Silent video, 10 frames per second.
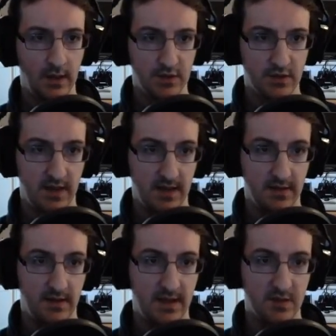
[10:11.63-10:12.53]
So the
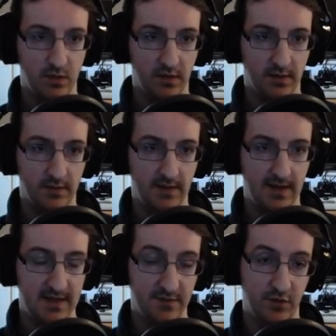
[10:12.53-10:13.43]
next one, the
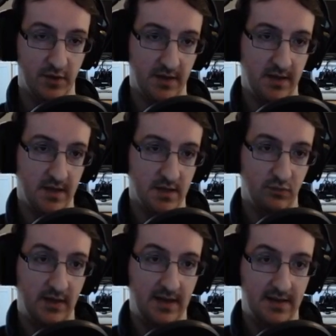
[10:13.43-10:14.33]
last Photon Art, is
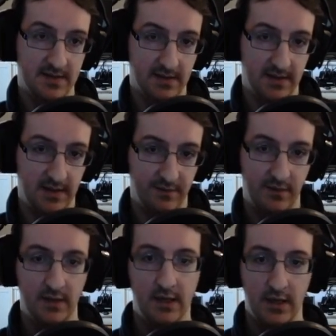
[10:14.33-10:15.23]
Relentless Cleave.
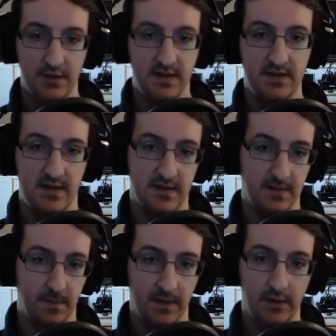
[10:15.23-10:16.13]
This is
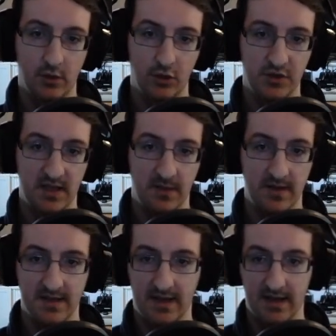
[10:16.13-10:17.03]
cuts
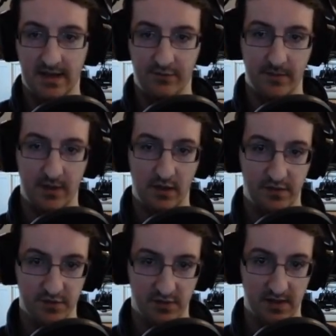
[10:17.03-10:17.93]
enemies in half with a powerful
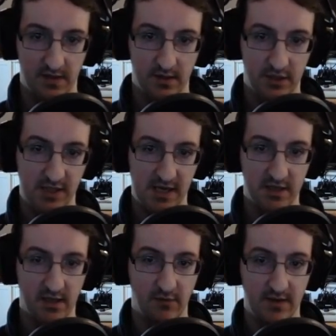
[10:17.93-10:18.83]
strike.
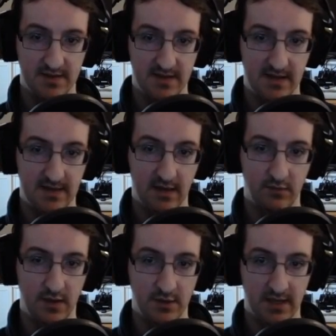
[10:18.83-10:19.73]
Charging increases the attack
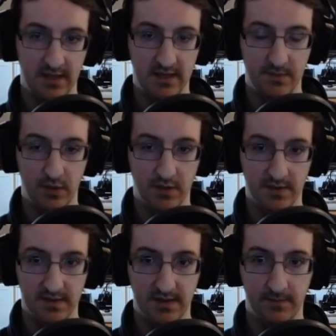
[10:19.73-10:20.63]
range and its
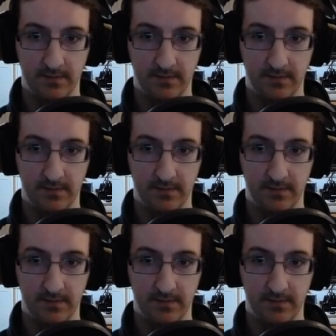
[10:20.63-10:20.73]
potency.